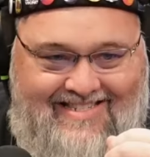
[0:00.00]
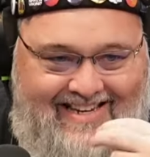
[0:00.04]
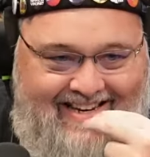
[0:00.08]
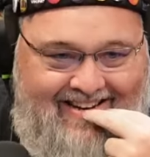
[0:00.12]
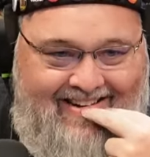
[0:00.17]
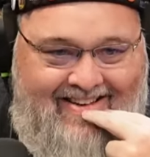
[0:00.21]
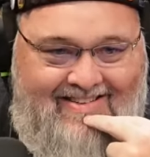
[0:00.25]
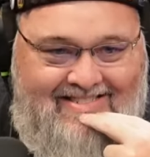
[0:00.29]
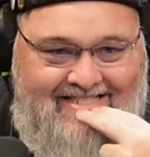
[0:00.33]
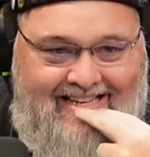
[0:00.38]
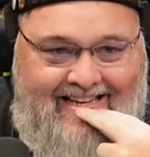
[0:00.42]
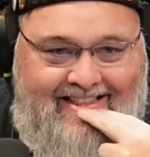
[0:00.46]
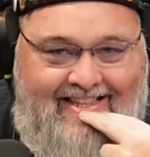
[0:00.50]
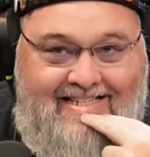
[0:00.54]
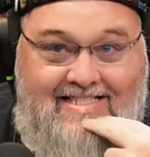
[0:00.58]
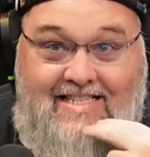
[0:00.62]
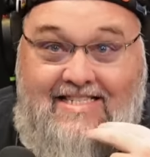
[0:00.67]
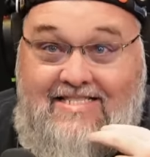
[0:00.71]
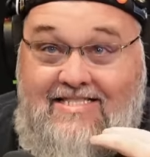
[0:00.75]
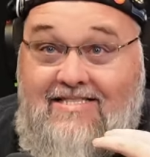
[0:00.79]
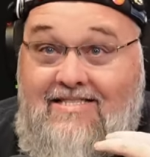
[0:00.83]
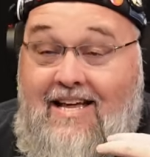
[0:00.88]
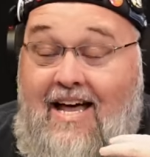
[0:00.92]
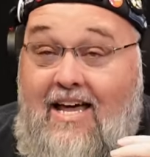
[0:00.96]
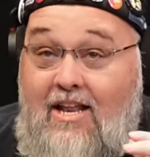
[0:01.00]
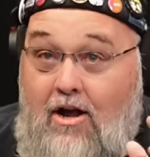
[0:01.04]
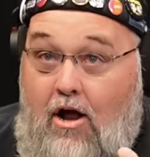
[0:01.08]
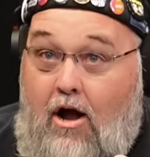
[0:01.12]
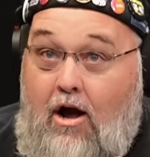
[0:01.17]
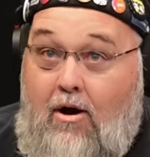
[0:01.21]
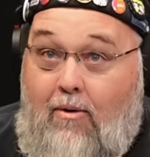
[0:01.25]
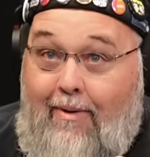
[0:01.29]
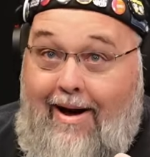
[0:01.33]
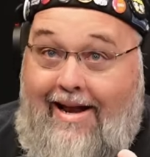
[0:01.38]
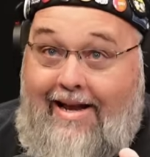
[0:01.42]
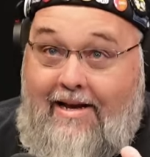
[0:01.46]
You know, it's like this is an
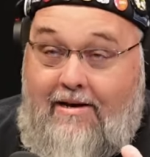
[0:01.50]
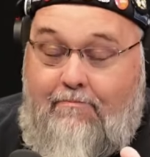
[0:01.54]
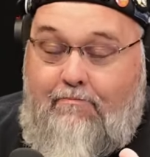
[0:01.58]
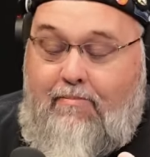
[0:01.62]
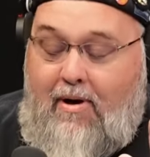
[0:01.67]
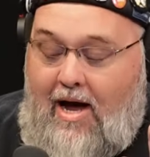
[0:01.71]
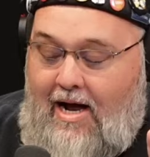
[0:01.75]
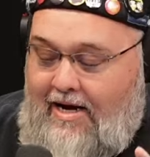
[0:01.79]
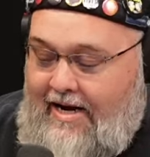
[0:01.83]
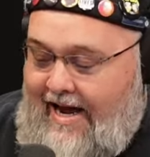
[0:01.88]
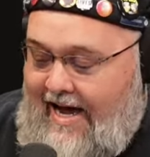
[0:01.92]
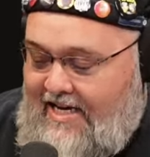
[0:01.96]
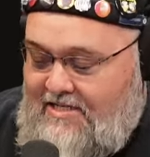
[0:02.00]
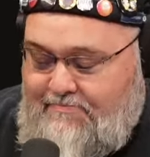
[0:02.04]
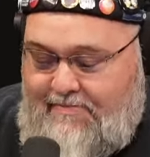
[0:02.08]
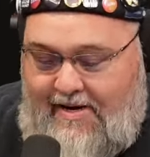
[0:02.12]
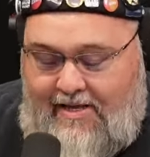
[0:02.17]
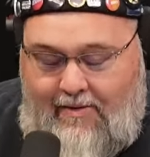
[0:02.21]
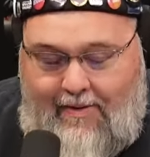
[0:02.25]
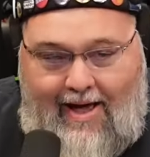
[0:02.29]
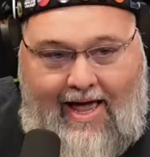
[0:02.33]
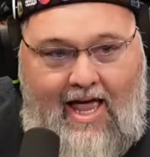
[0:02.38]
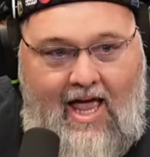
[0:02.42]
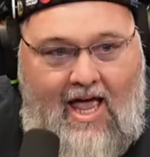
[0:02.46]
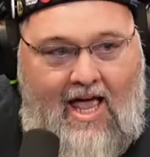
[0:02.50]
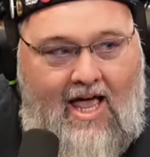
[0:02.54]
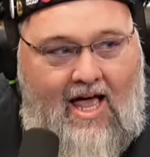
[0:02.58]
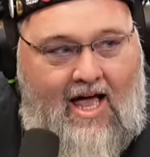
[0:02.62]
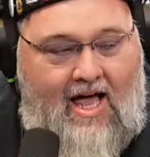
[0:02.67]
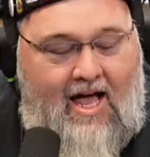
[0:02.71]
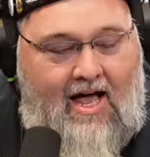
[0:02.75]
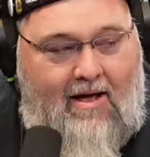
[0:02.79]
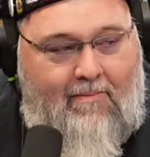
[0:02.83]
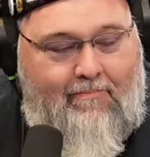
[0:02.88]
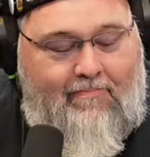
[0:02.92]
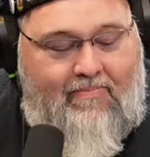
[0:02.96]
R-rated podcast, by the way. Yeah.
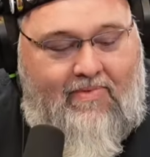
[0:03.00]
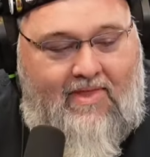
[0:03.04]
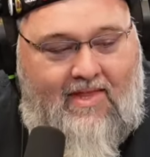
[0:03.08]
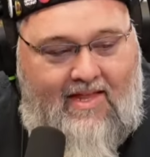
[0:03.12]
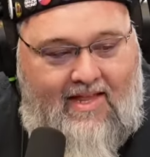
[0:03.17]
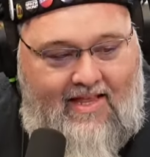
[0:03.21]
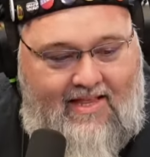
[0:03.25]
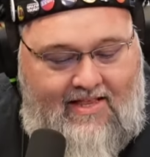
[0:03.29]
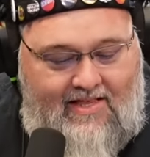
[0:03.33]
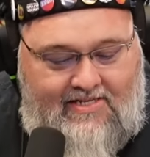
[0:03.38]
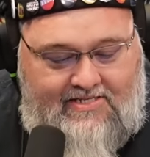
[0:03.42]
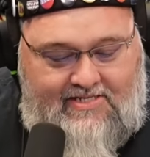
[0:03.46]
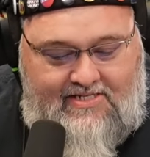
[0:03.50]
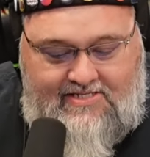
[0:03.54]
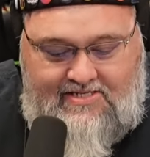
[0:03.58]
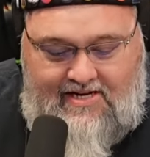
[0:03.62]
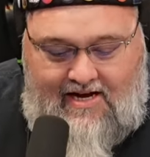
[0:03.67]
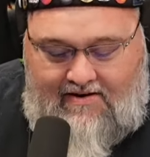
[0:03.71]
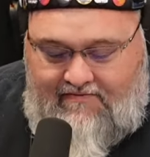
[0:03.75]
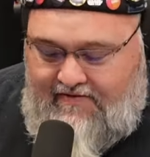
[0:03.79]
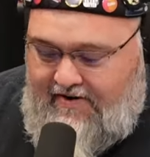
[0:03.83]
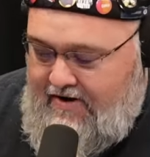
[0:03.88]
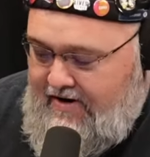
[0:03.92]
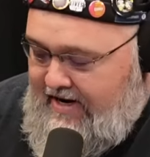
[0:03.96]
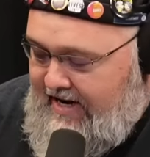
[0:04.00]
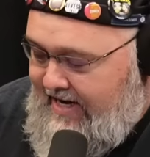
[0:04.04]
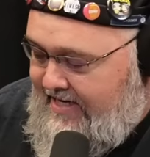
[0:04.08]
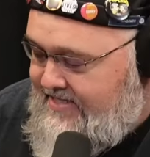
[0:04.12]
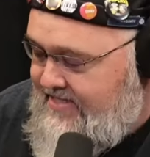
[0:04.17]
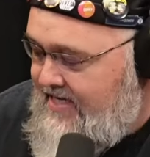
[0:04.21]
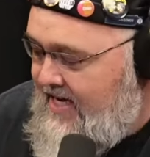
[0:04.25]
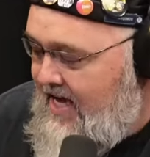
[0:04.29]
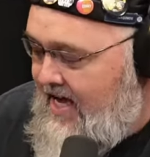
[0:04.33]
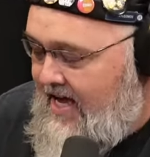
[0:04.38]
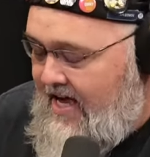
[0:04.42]
Um, this is not for your kids.